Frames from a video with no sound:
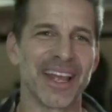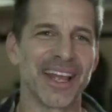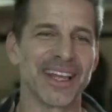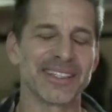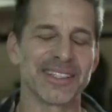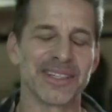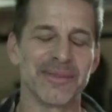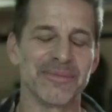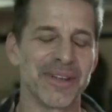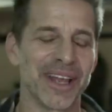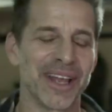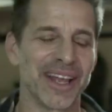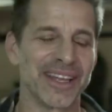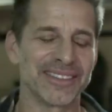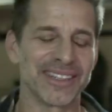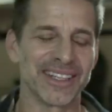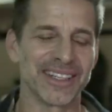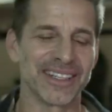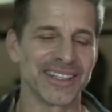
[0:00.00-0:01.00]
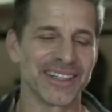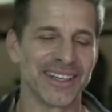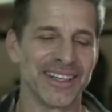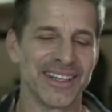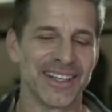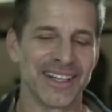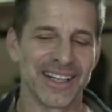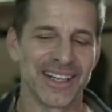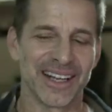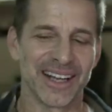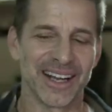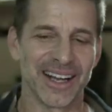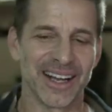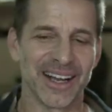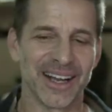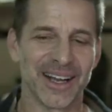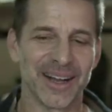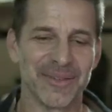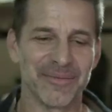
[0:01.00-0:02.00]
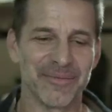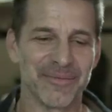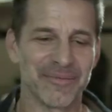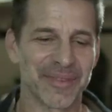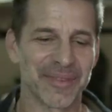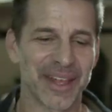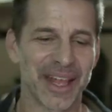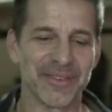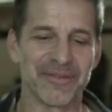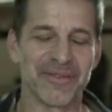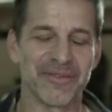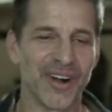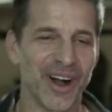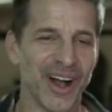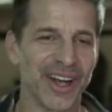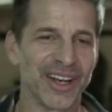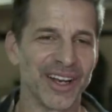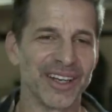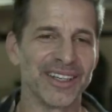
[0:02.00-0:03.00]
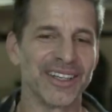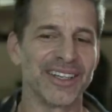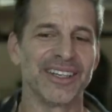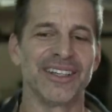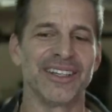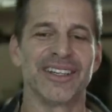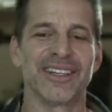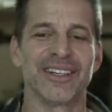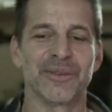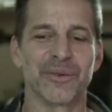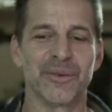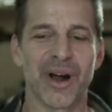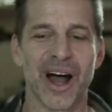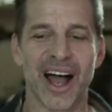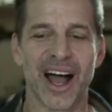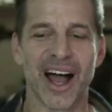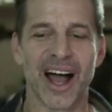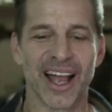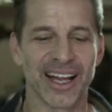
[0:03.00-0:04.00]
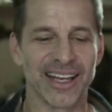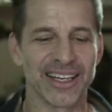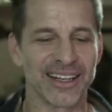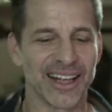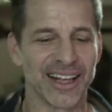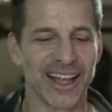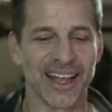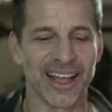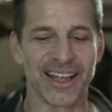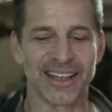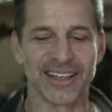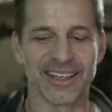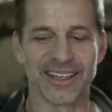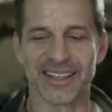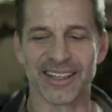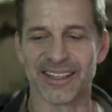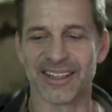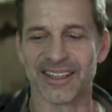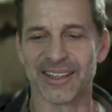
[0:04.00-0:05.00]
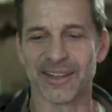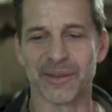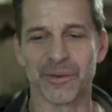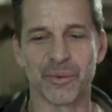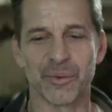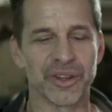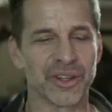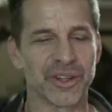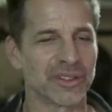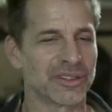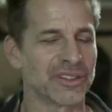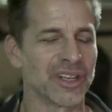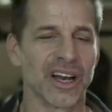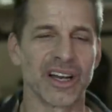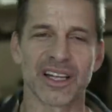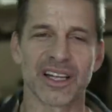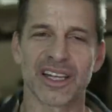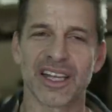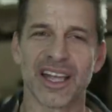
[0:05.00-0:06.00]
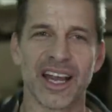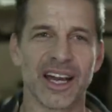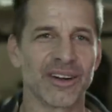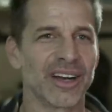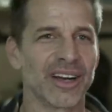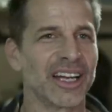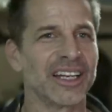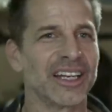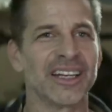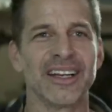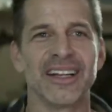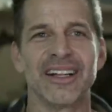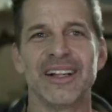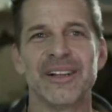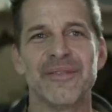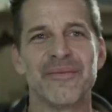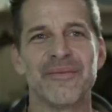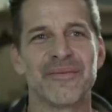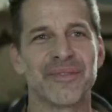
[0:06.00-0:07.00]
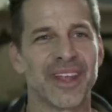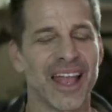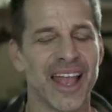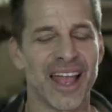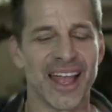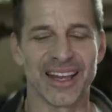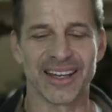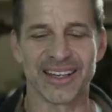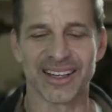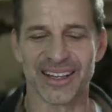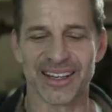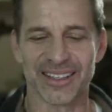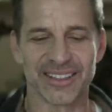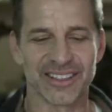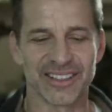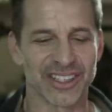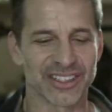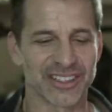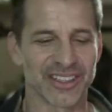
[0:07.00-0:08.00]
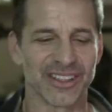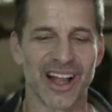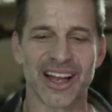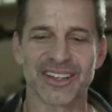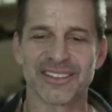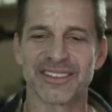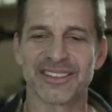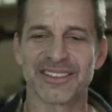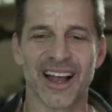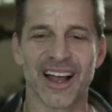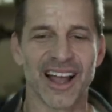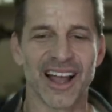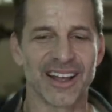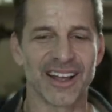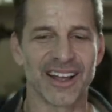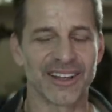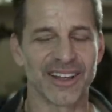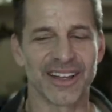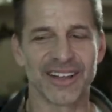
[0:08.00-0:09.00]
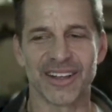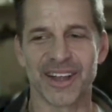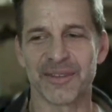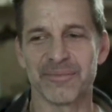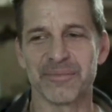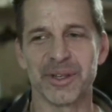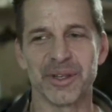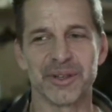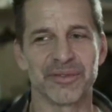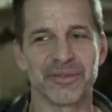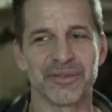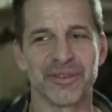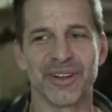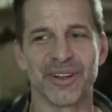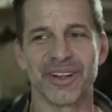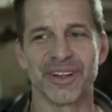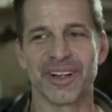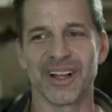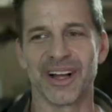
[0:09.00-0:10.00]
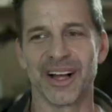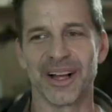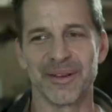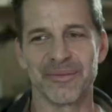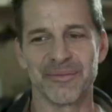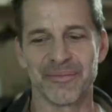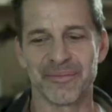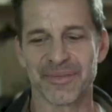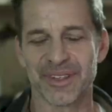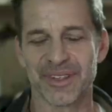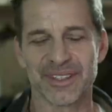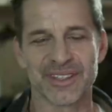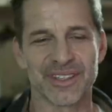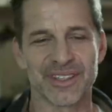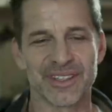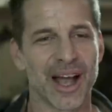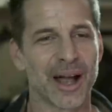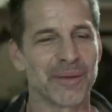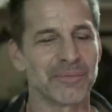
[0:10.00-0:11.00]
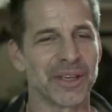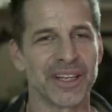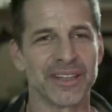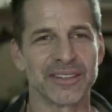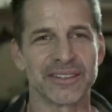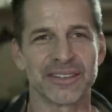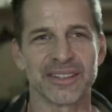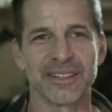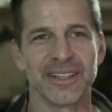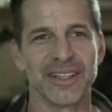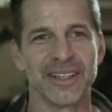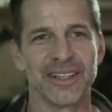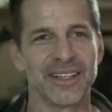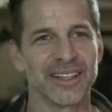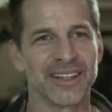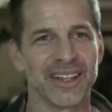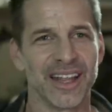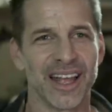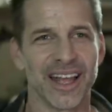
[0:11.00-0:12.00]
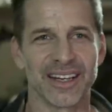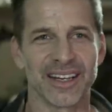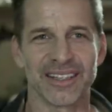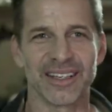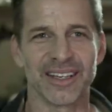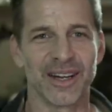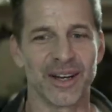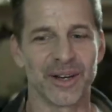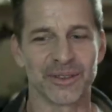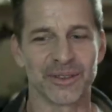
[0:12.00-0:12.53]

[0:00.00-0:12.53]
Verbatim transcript: amazing and fun ride, and with a ton of caring and just a lot of style and a lot of beautiful zombies that, you know, do